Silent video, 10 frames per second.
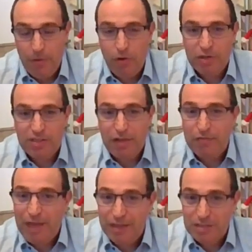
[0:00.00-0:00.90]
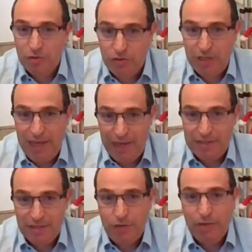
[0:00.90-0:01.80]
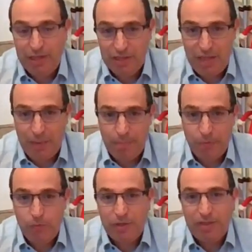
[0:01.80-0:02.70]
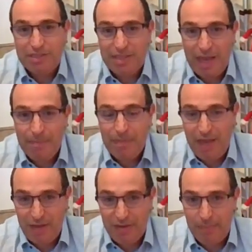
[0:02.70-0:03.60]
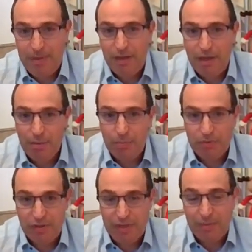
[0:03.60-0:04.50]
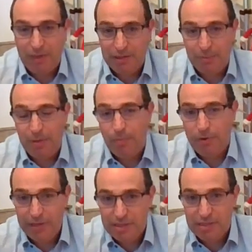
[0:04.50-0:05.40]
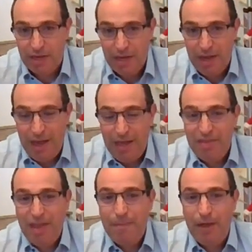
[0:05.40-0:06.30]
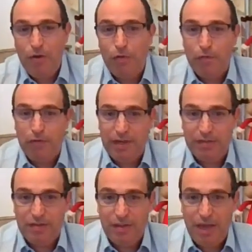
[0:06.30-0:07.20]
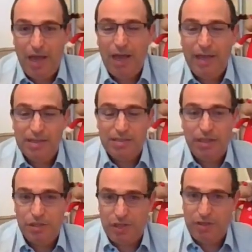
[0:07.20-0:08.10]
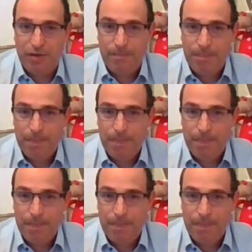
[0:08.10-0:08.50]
Because if that is not the case, you will end up with the same data being inputted at multiple points and they may conflict against each other.